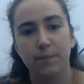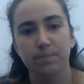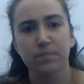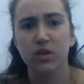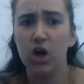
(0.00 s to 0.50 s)

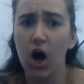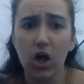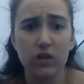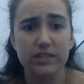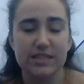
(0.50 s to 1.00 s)

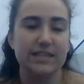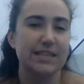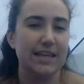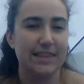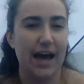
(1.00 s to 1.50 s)
cults, things
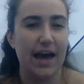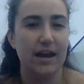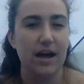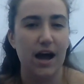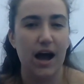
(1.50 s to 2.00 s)
like that,
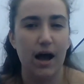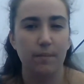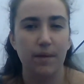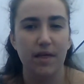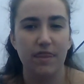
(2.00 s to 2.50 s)

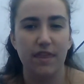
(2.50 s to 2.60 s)
that